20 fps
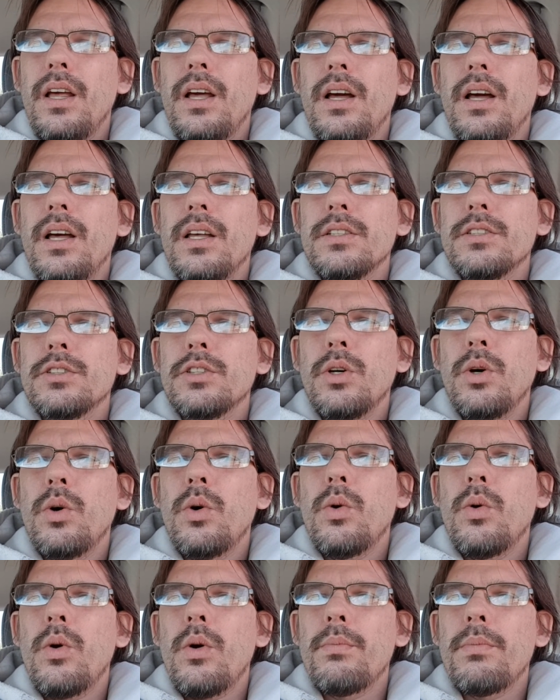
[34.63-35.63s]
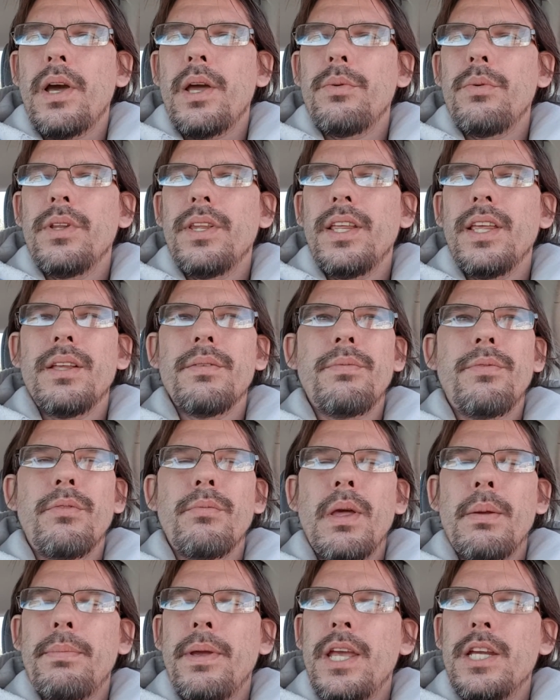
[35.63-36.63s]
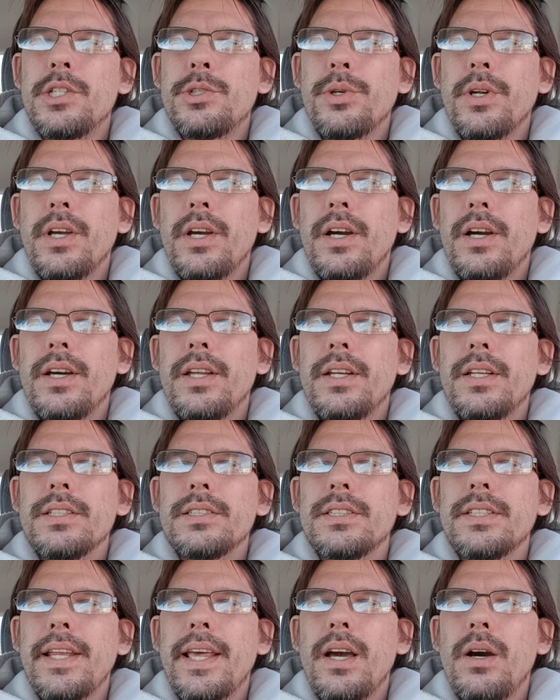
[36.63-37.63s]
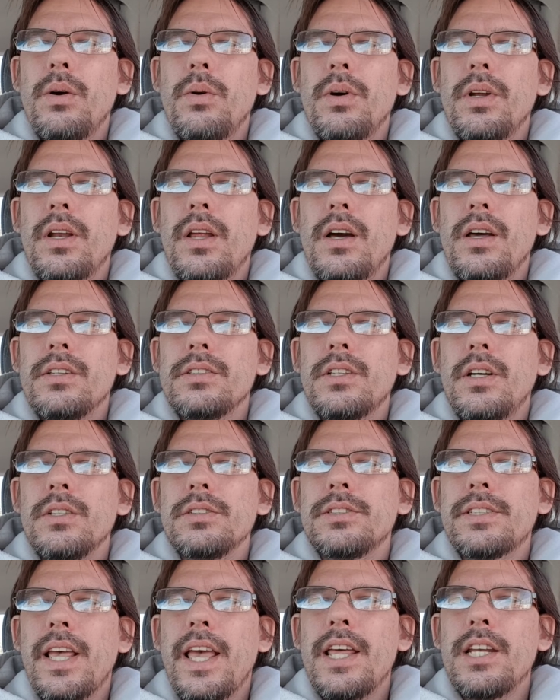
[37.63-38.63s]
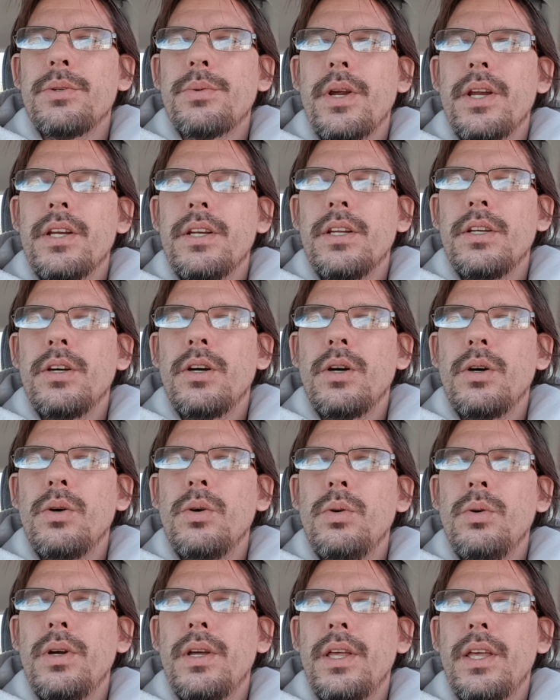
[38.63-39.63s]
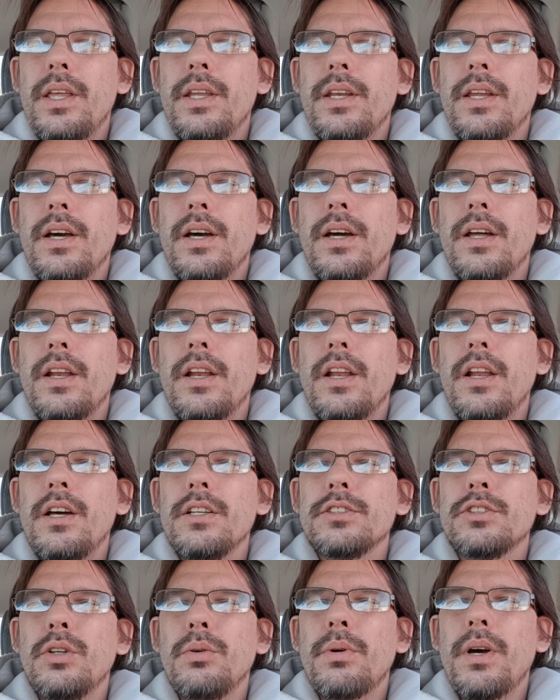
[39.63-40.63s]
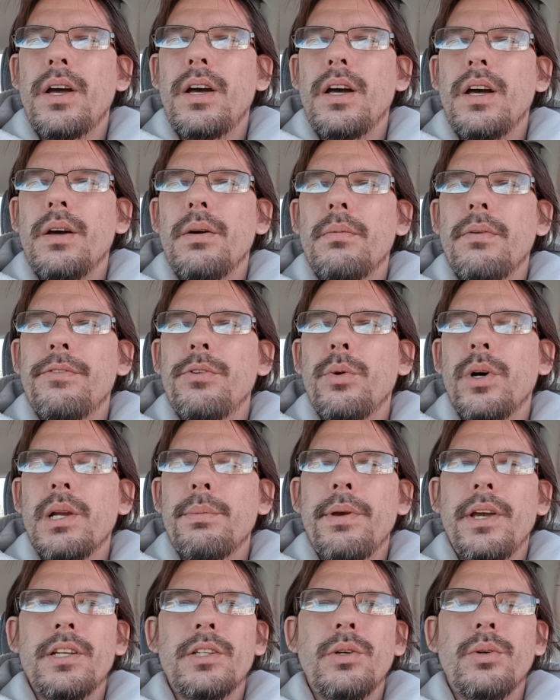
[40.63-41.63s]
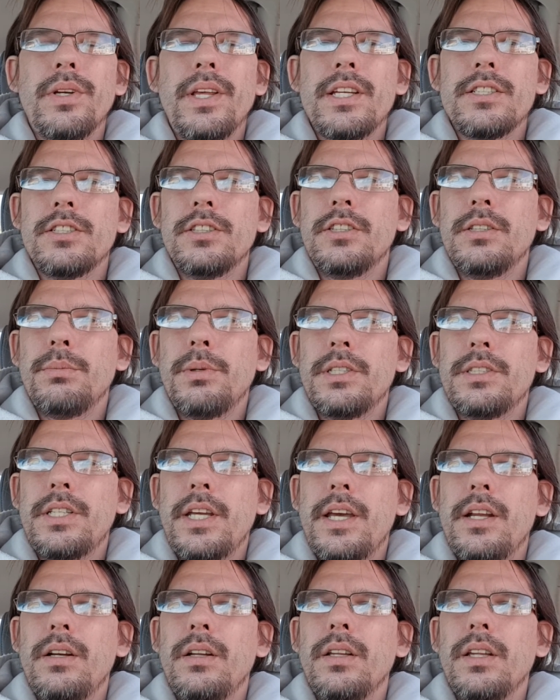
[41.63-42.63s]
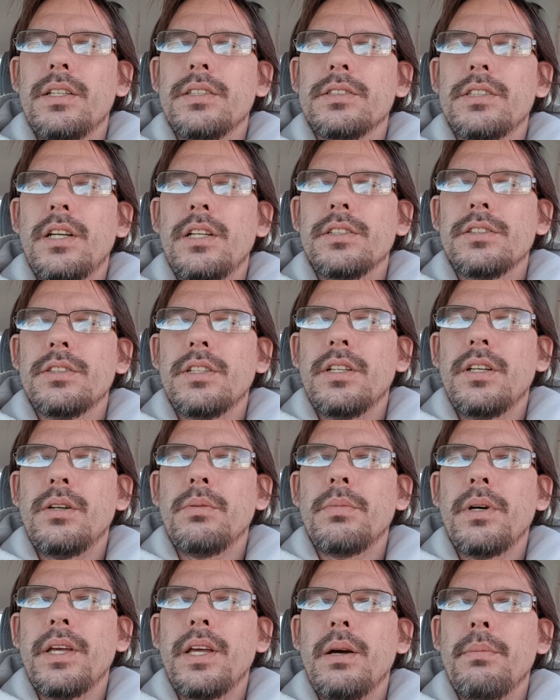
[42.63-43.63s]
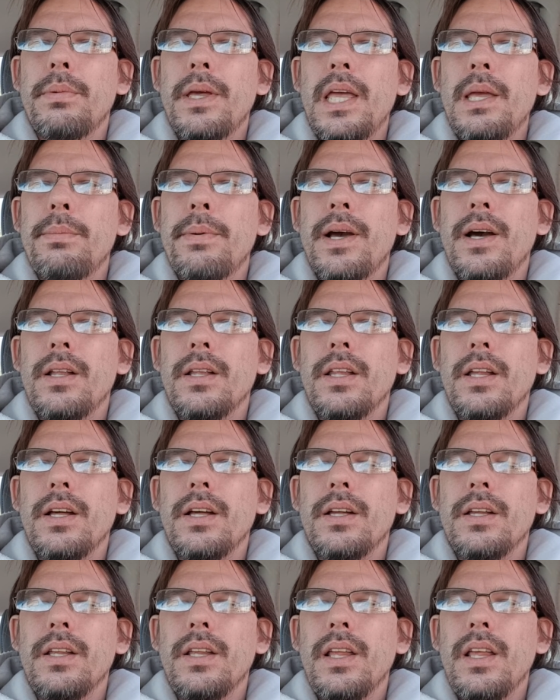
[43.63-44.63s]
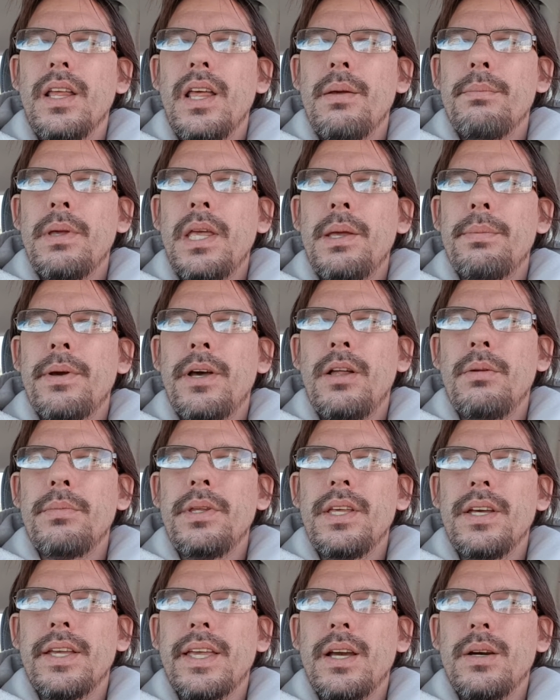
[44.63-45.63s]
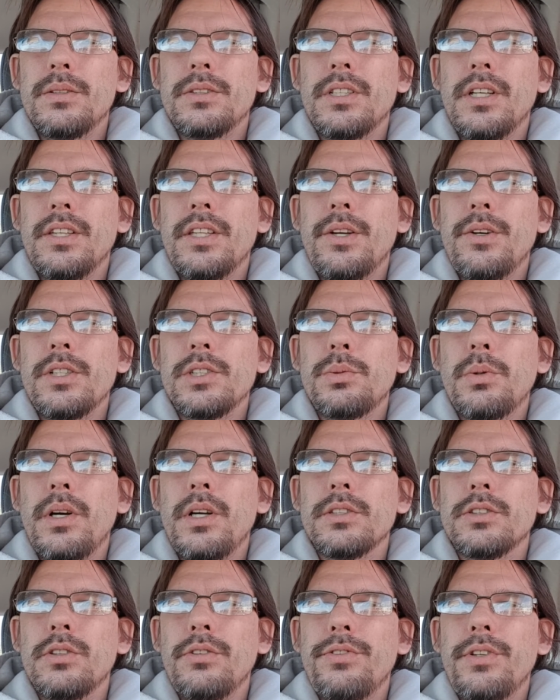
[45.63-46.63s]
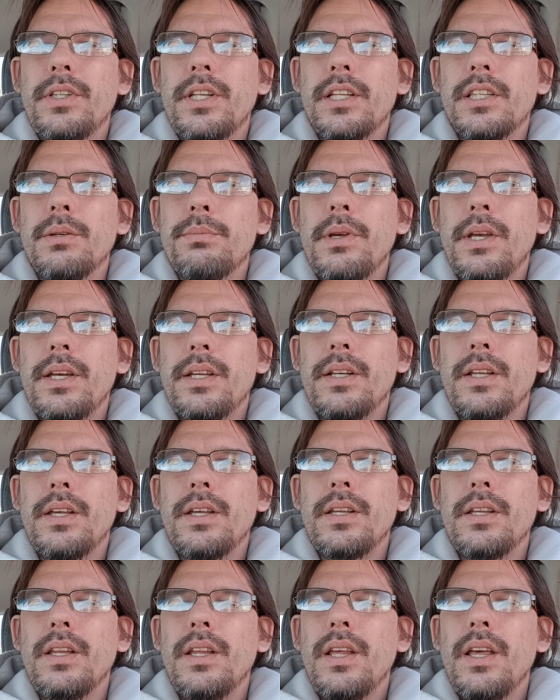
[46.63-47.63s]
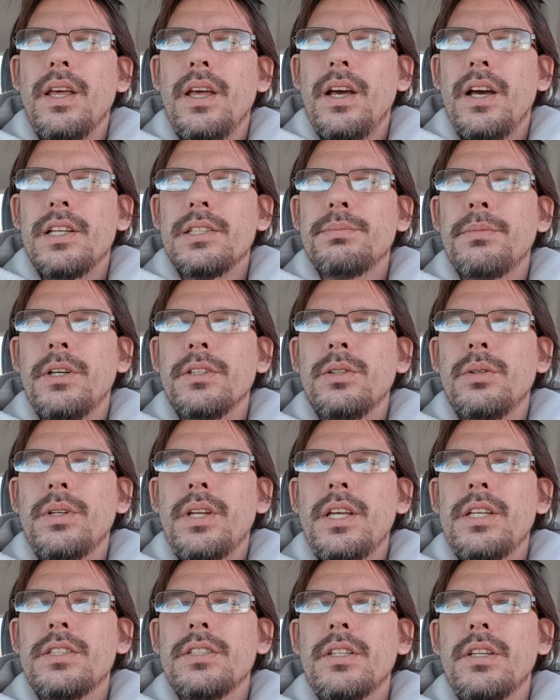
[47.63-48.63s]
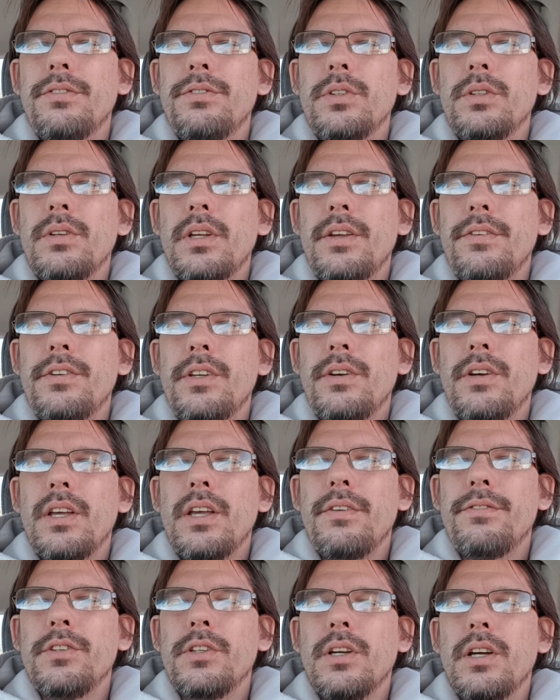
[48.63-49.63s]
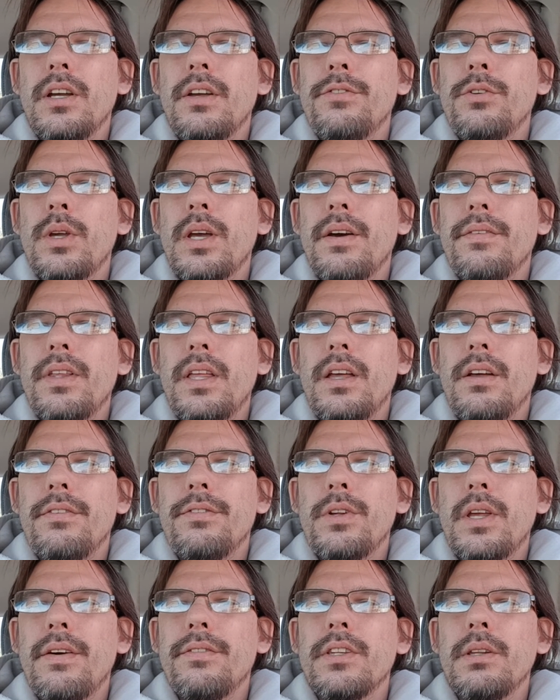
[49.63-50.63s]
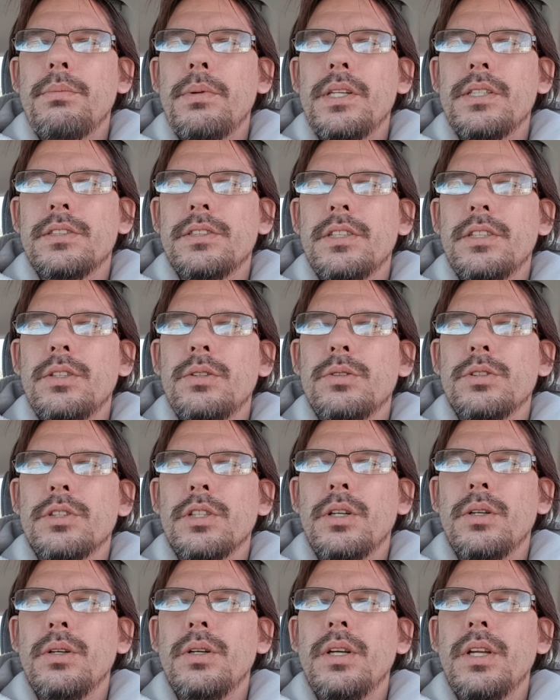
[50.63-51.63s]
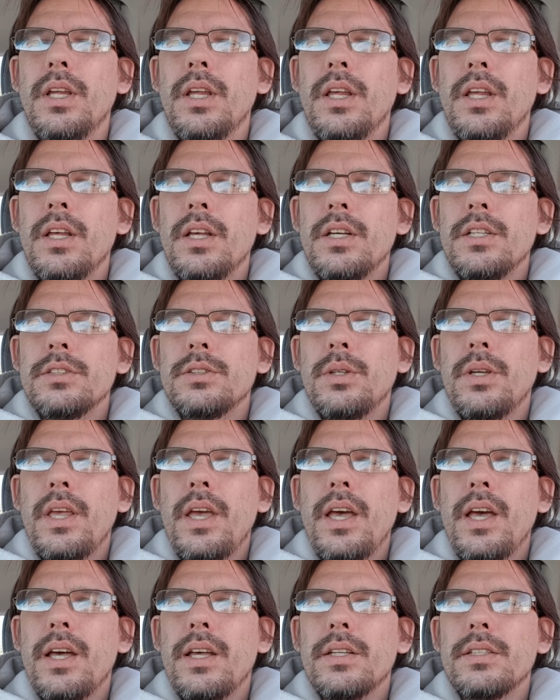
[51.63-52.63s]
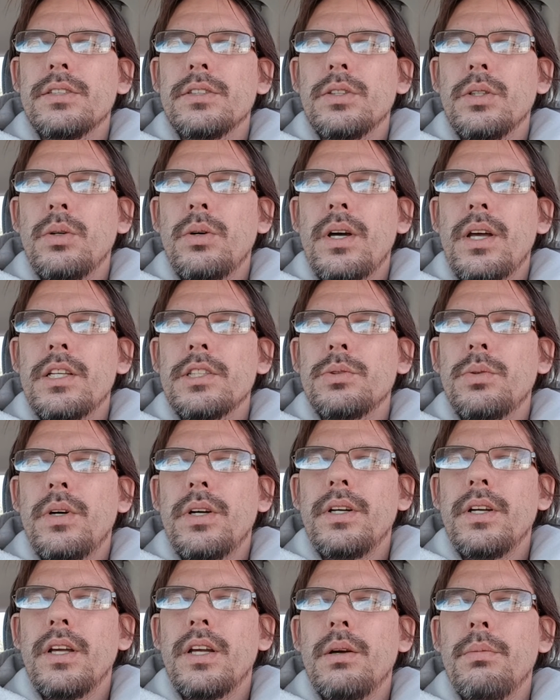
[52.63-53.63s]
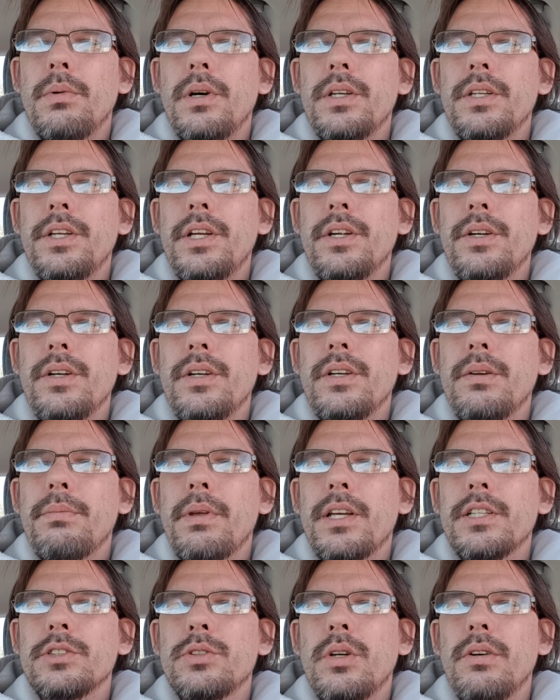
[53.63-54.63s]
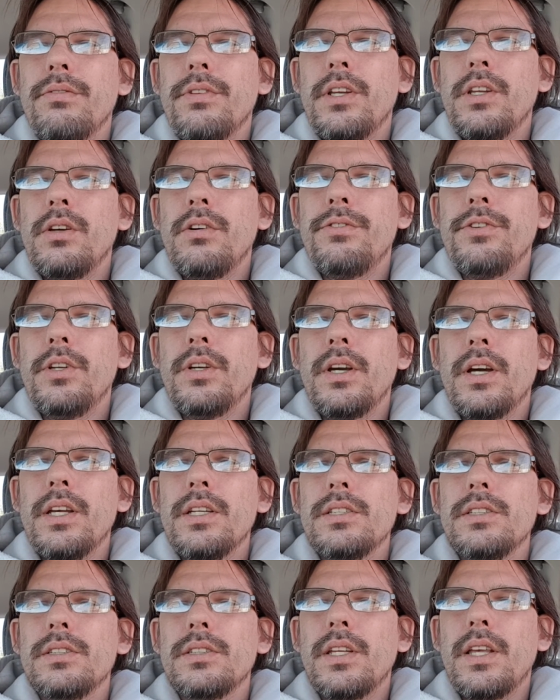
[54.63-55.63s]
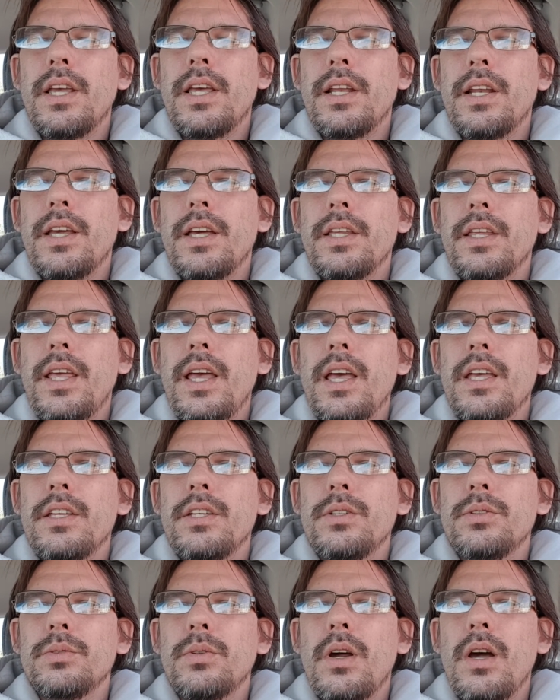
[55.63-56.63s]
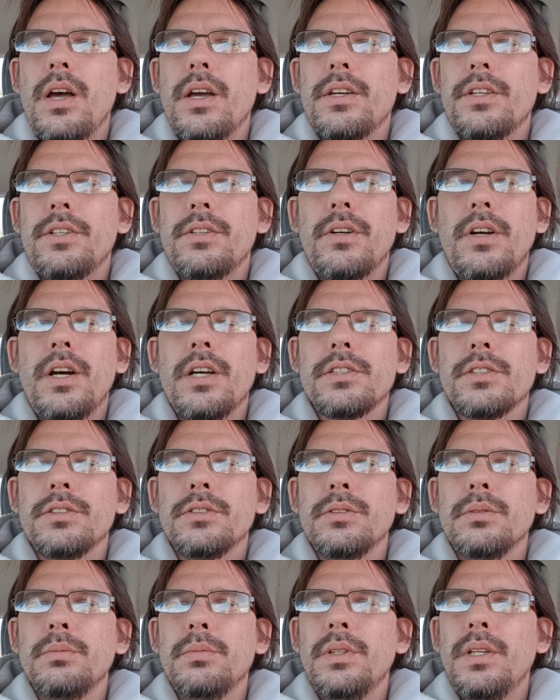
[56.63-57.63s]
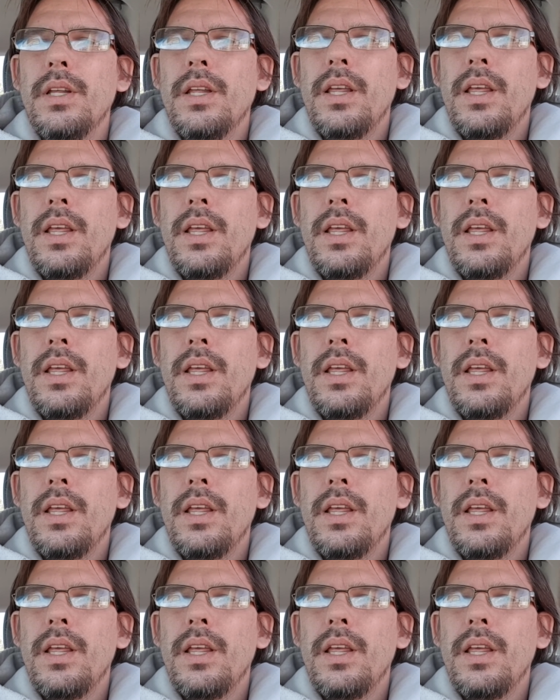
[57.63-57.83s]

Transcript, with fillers: Uh, so my link for my Patreon is now uh, is all set and ready to go. And uh, and also, um, if you want to make a donation to my channel, is also my uh, PayPal uh, PayPal me accounts on there as well. So if you'd like to make an, a a small donation, if you if you if you if you have if you have the means to do so. So yeah, so I just wanted to come on here and make a short video for you guys. And yeah, you rock, you're awesome